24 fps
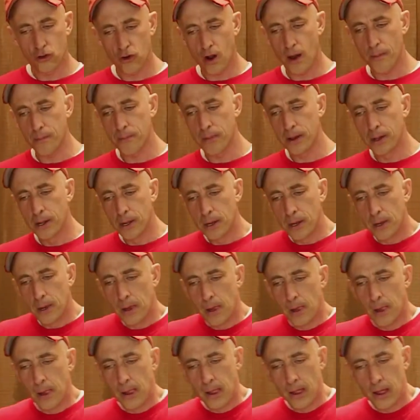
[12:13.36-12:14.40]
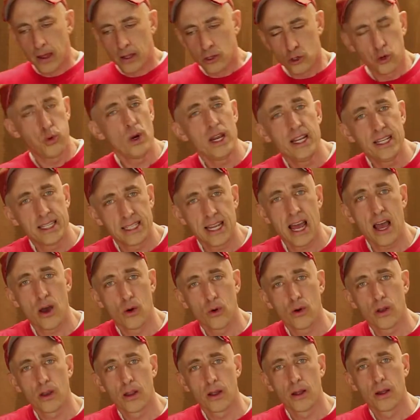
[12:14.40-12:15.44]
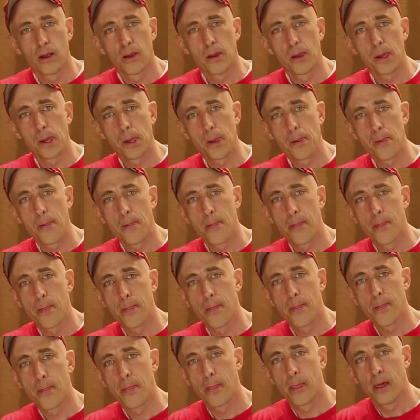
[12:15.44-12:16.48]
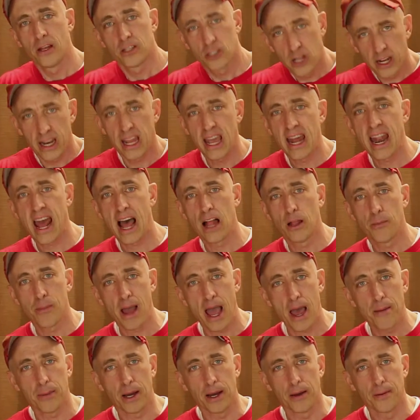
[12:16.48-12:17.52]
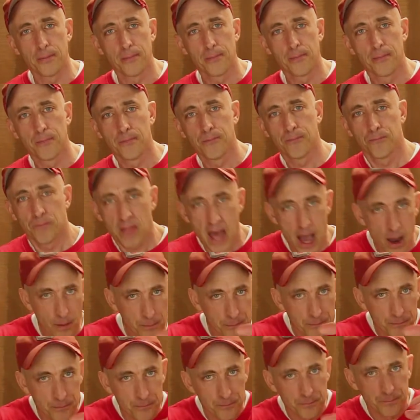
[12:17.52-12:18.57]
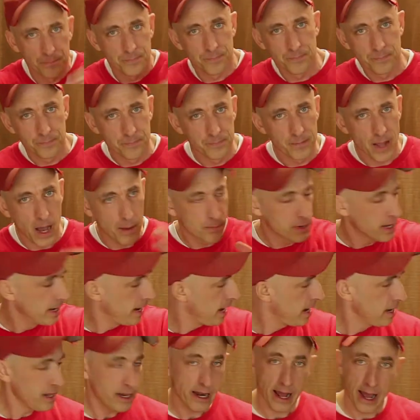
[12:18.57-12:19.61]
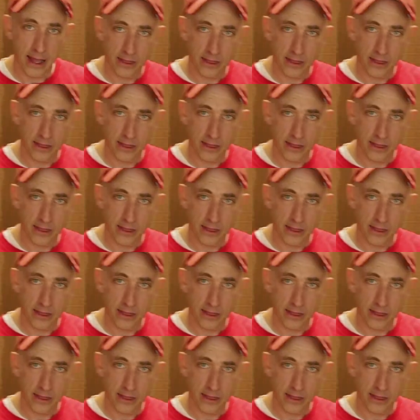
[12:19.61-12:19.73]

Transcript: Trump tweets out, it's going to hit Alabama. Now, I'm Canadian, I